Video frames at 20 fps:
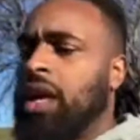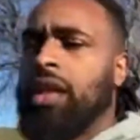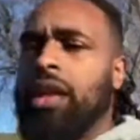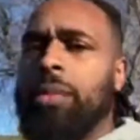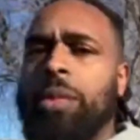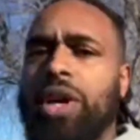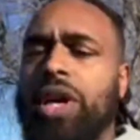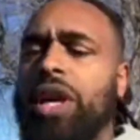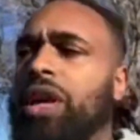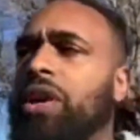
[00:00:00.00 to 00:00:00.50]

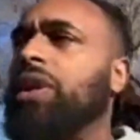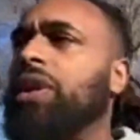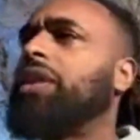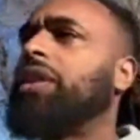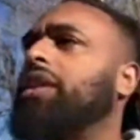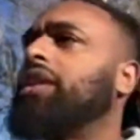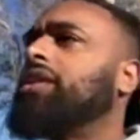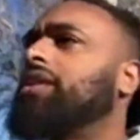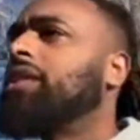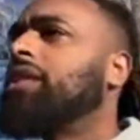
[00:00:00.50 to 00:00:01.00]
Book of
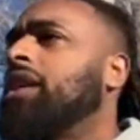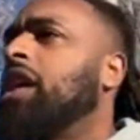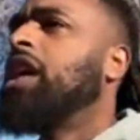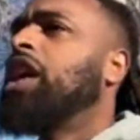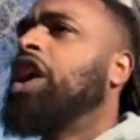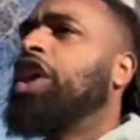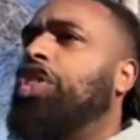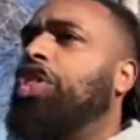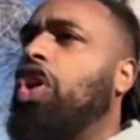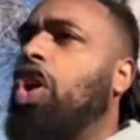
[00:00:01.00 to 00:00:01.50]
Corinthians.
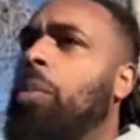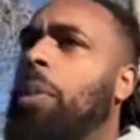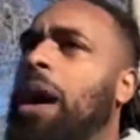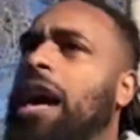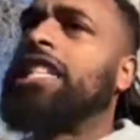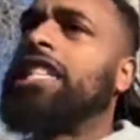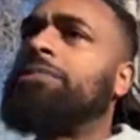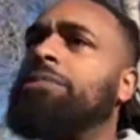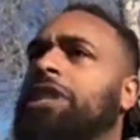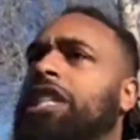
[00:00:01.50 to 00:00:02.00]

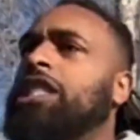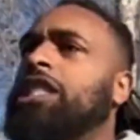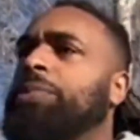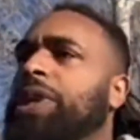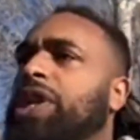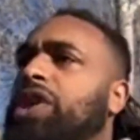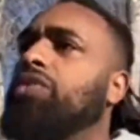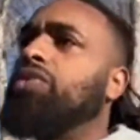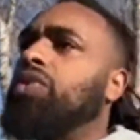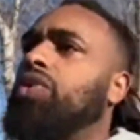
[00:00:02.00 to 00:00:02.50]
Though my
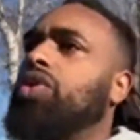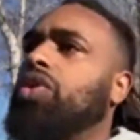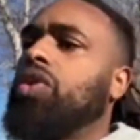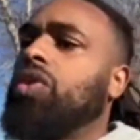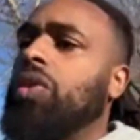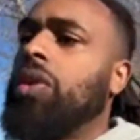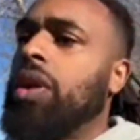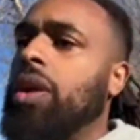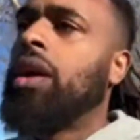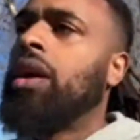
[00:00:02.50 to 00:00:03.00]
speech be
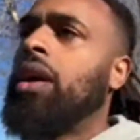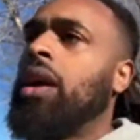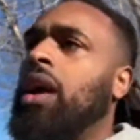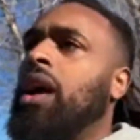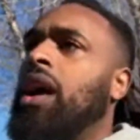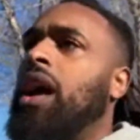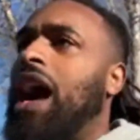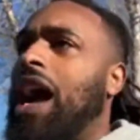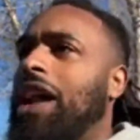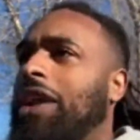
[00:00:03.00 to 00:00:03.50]
rude,
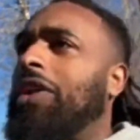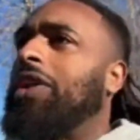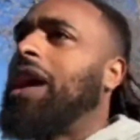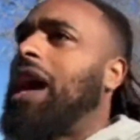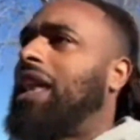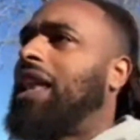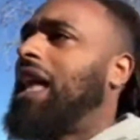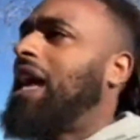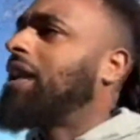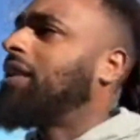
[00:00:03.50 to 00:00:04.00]
I
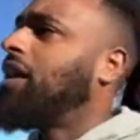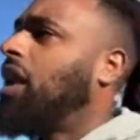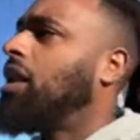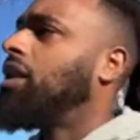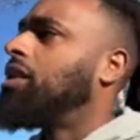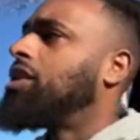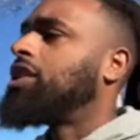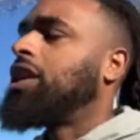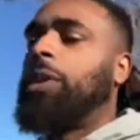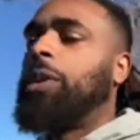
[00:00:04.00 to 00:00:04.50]
do not lack
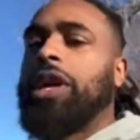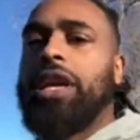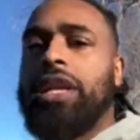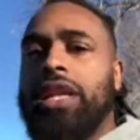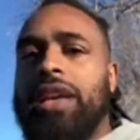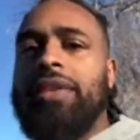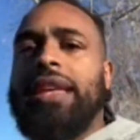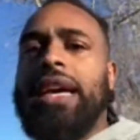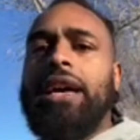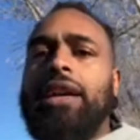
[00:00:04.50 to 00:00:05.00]
knowledge. Someone
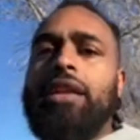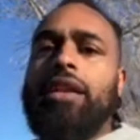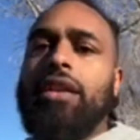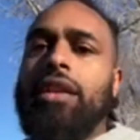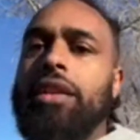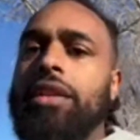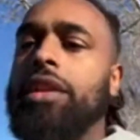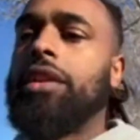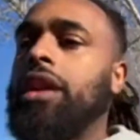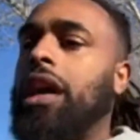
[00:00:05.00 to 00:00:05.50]
can leave that in,
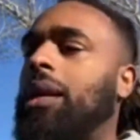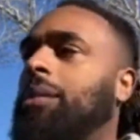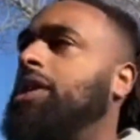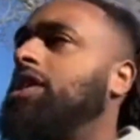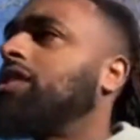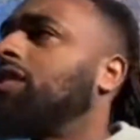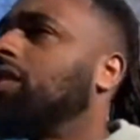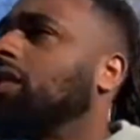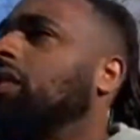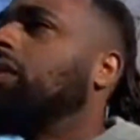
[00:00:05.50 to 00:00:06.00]
in the
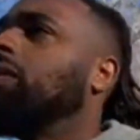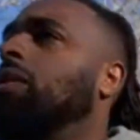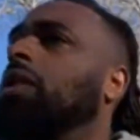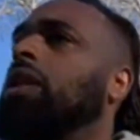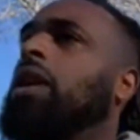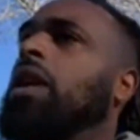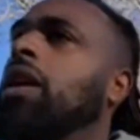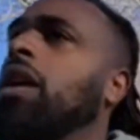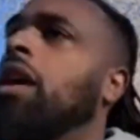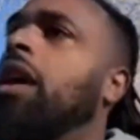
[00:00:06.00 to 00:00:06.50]
comments too.
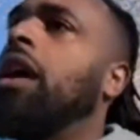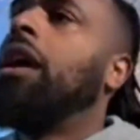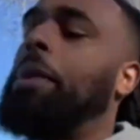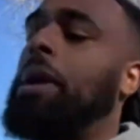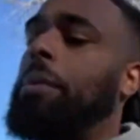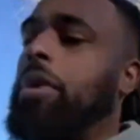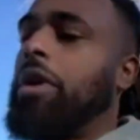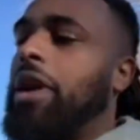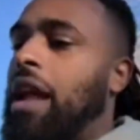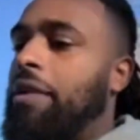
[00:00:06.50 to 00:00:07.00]

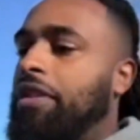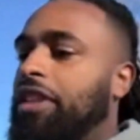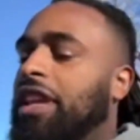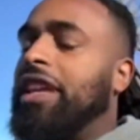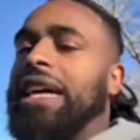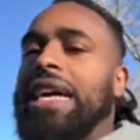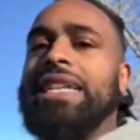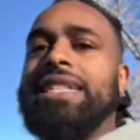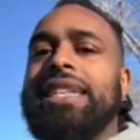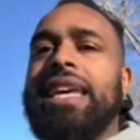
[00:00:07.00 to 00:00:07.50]
Remember,
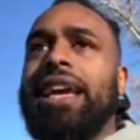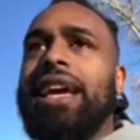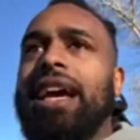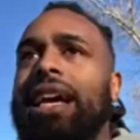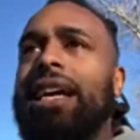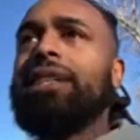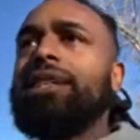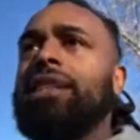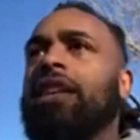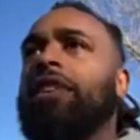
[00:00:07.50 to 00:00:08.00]
everything I say,
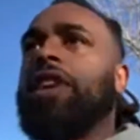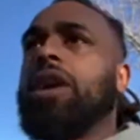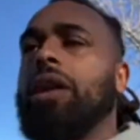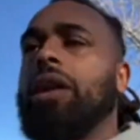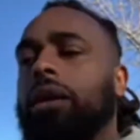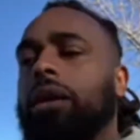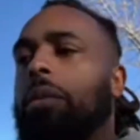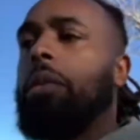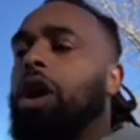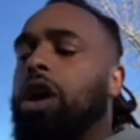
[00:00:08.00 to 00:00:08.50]
guys, if you
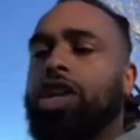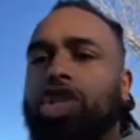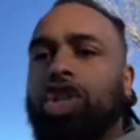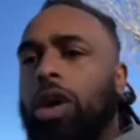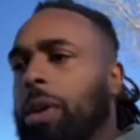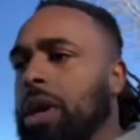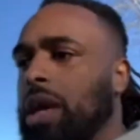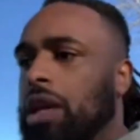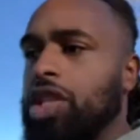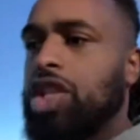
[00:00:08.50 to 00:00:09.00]
like, Marc,
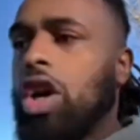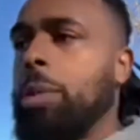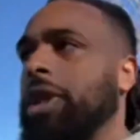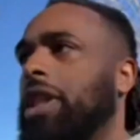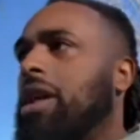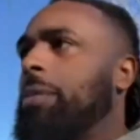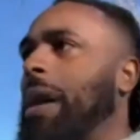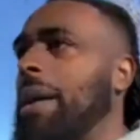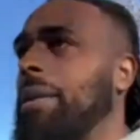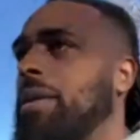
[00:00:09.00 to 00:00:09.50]
show me, show me
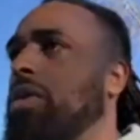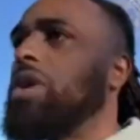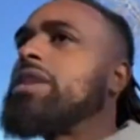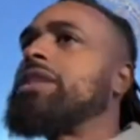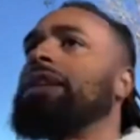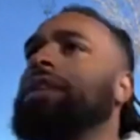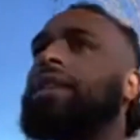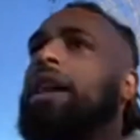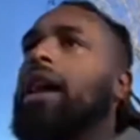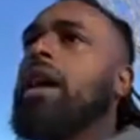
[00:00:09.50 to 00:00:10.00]
in the Bible where it
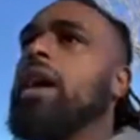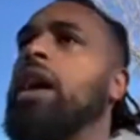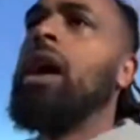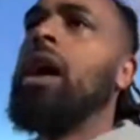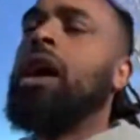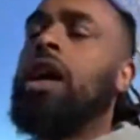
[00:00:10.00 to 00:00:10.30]
says that.